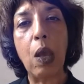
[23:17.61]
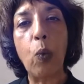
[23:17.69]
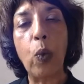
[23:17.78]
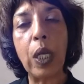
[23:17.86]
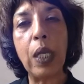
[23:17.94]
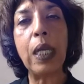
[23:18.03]

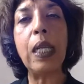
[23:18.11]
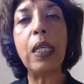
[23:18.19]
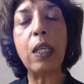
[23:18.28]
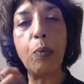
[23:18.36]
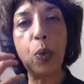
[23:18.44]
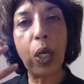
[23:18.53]
We need
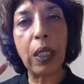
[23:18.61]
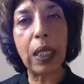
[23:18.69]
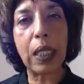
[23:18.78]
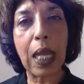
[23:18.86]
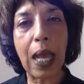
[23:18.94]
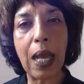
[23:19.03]
to bring
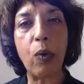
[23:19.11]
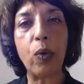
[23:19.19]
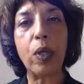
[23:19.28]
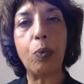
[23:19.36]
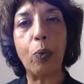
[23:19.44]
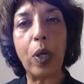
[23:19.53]
this out
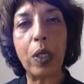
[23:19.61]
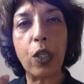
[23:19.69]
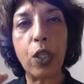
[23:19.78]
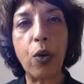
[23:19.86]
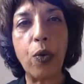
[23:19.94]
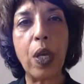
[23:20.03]

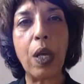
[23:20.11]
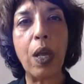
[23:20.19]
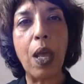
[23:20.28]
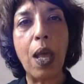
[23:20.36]
so that,